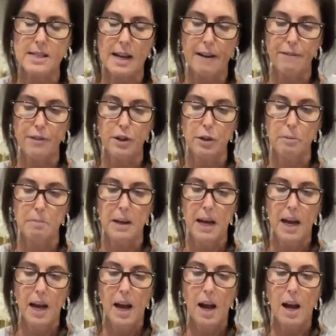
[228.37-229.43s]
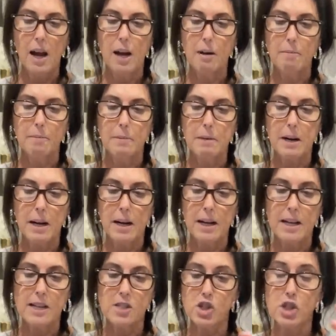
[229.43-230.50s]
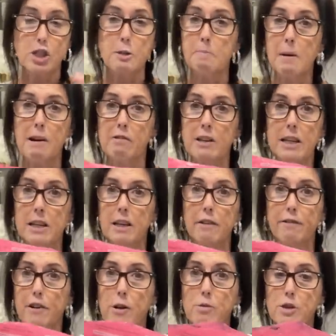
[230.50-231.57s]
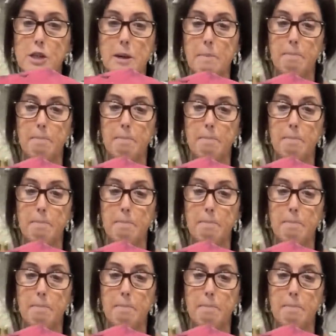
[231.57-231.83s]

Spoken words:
have them. It's just a frozen